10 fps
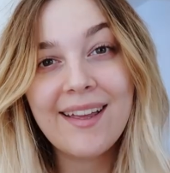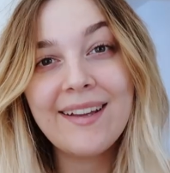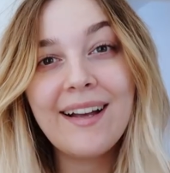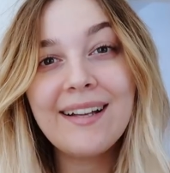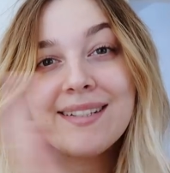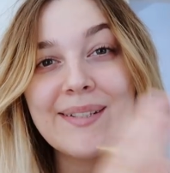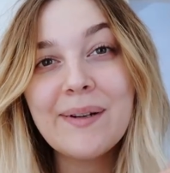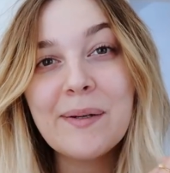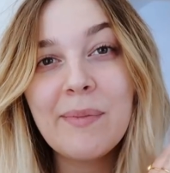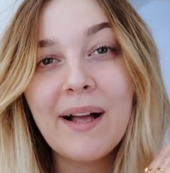Hey guys, so
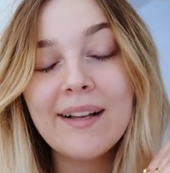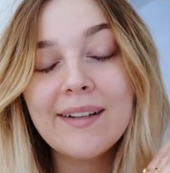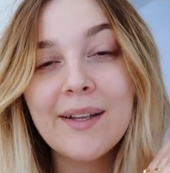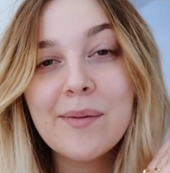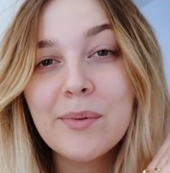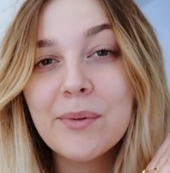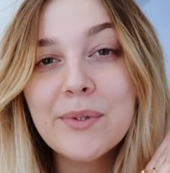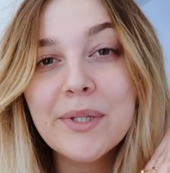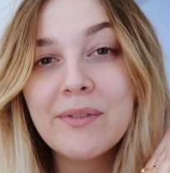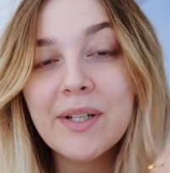welcome back. I hope you're
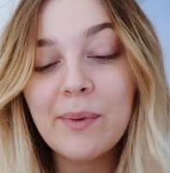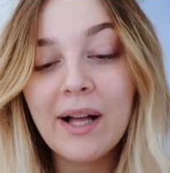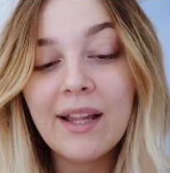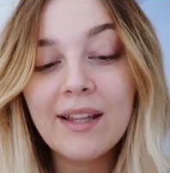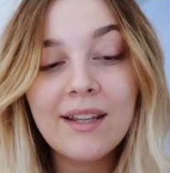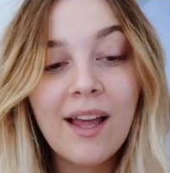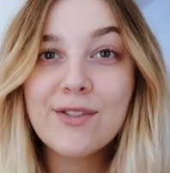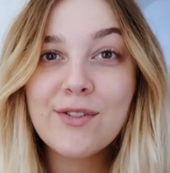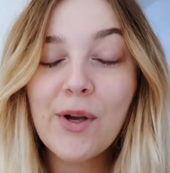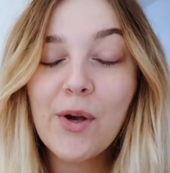all doing really well.
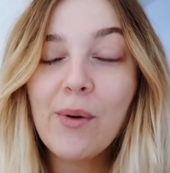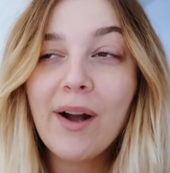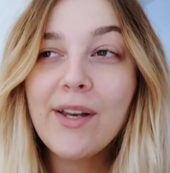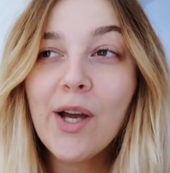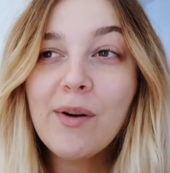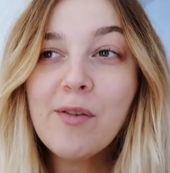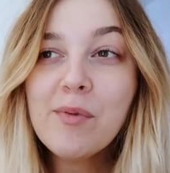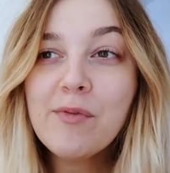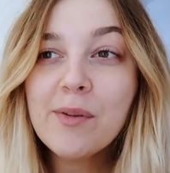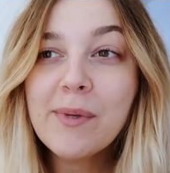So I know I've
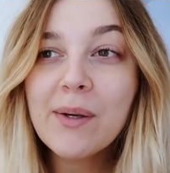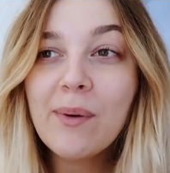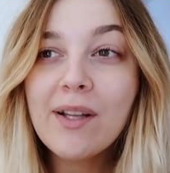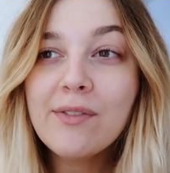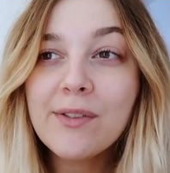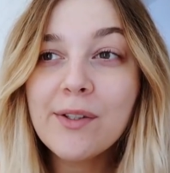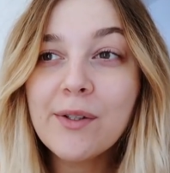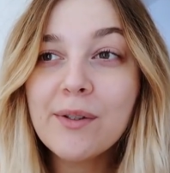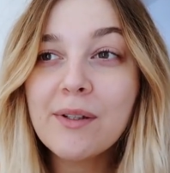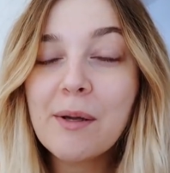been filming quite a
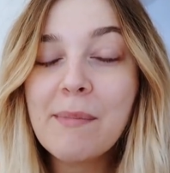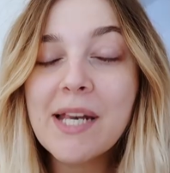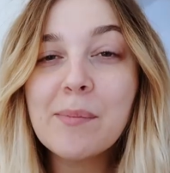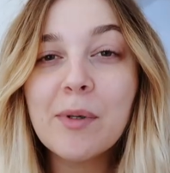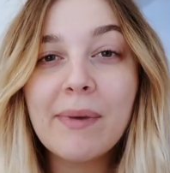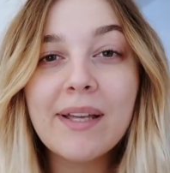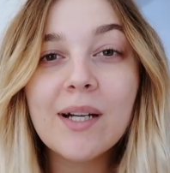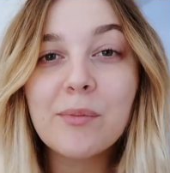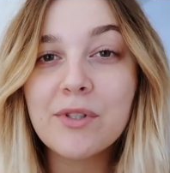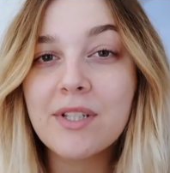few minimal
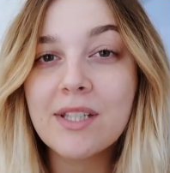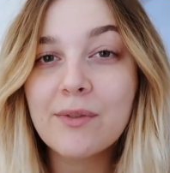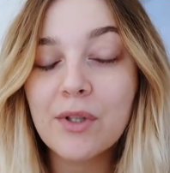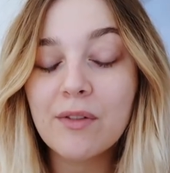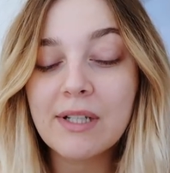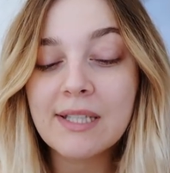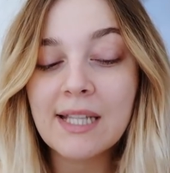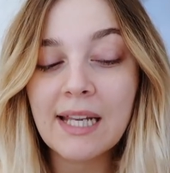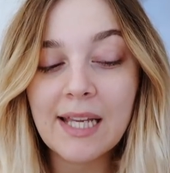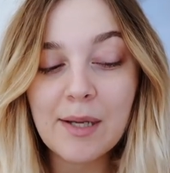makeup routines for you
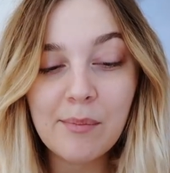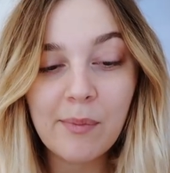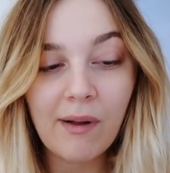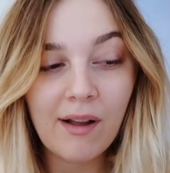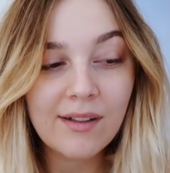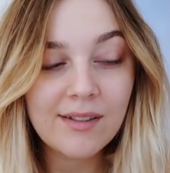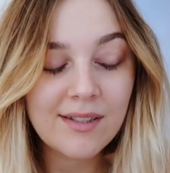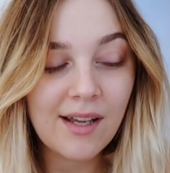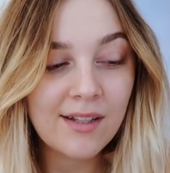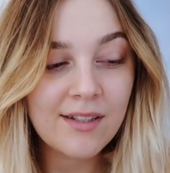recently,
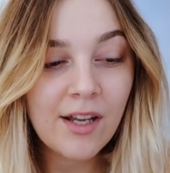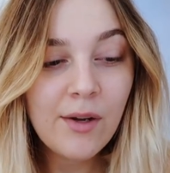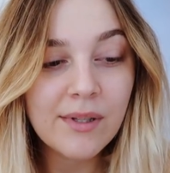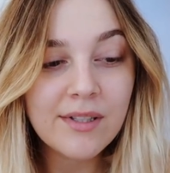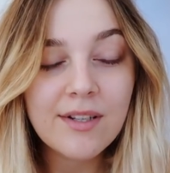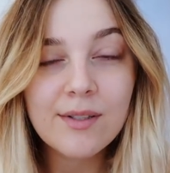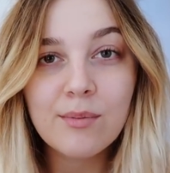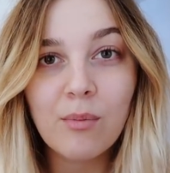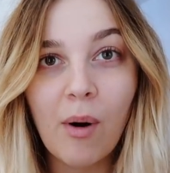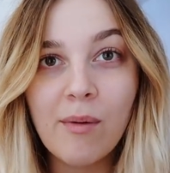but I don't know, it's
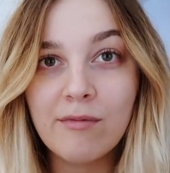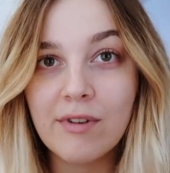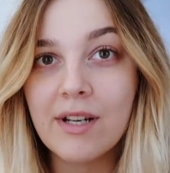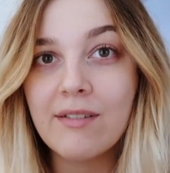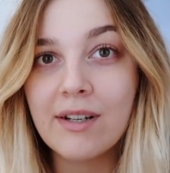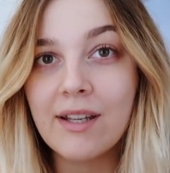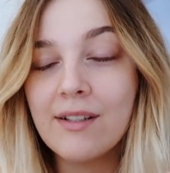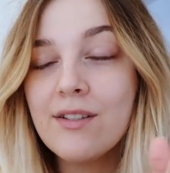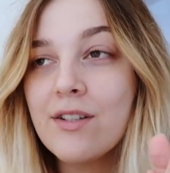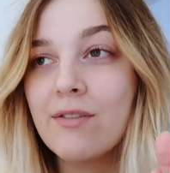just what I'm really, really
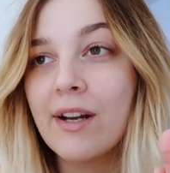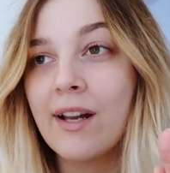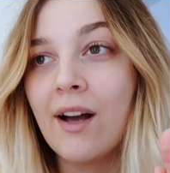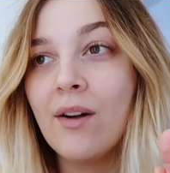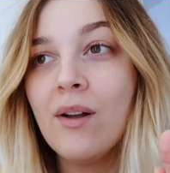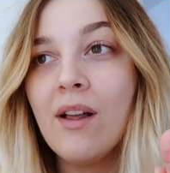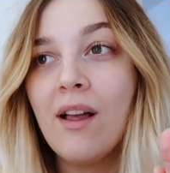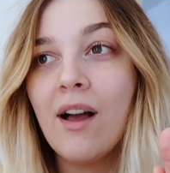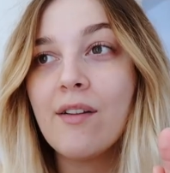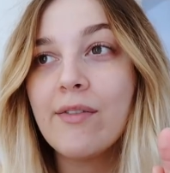into right now.
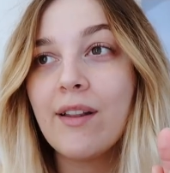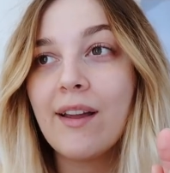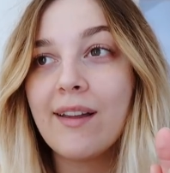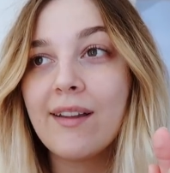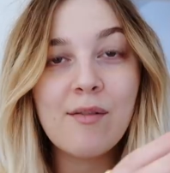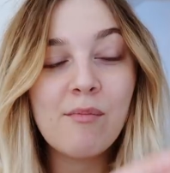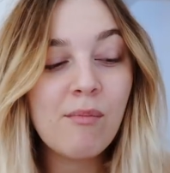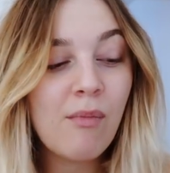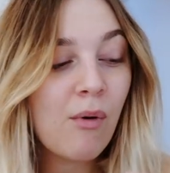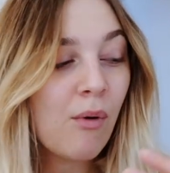I feel like the
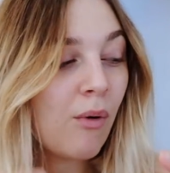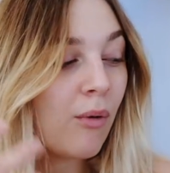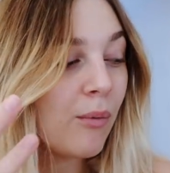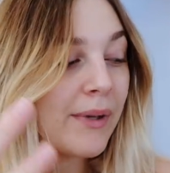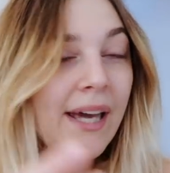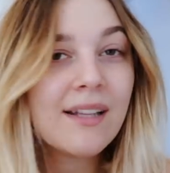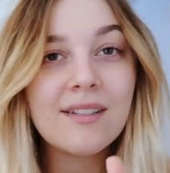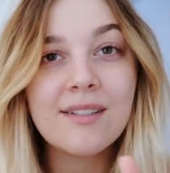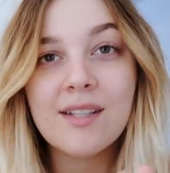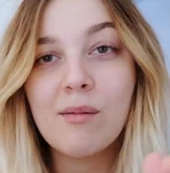more we get
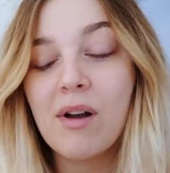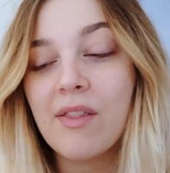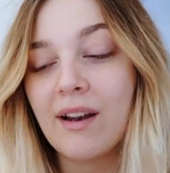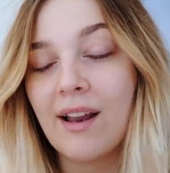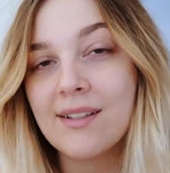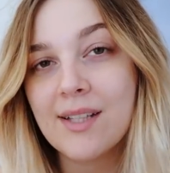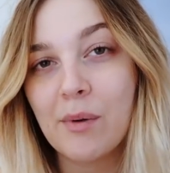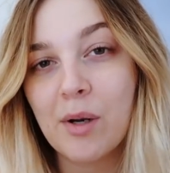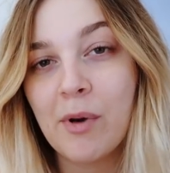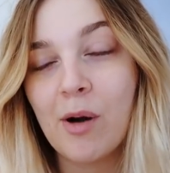into summer, the less I
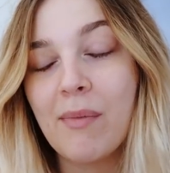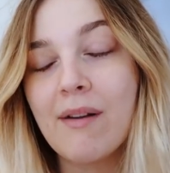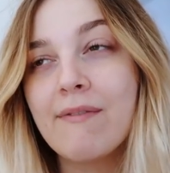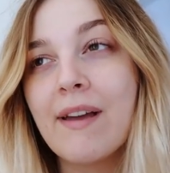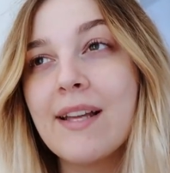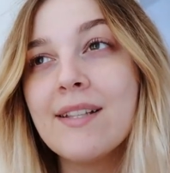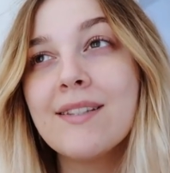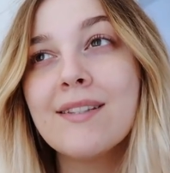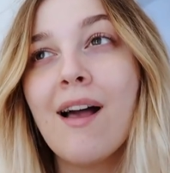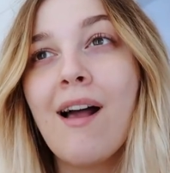want to put on my
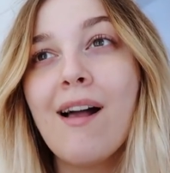face